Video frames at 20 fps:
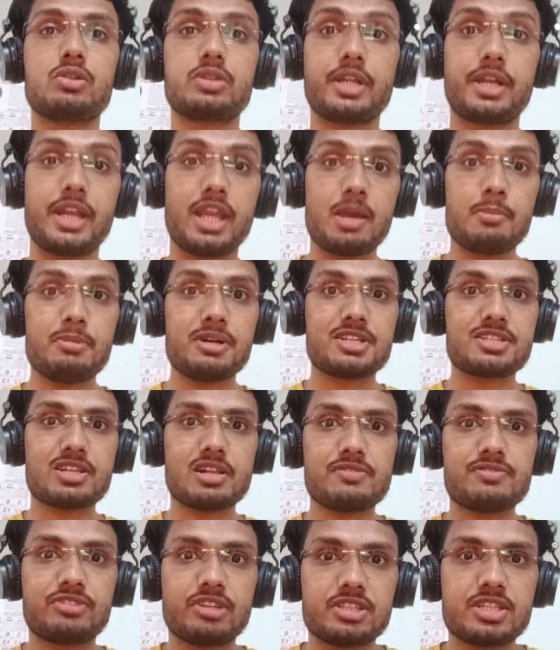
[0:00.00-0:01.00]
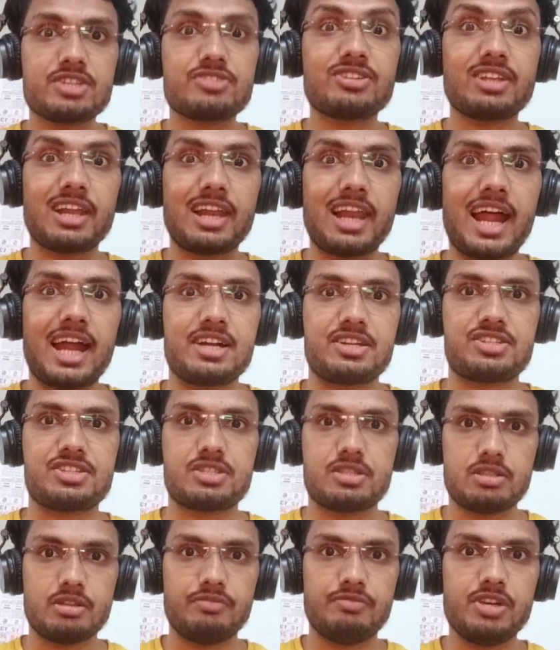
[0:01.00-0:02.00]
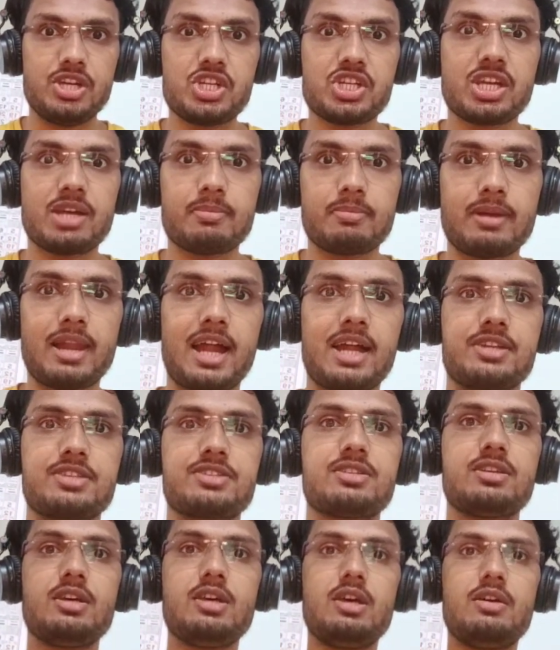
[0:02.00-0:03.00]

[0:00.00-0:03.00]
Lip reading: the name itself suggests the lats, the V-shaped lats.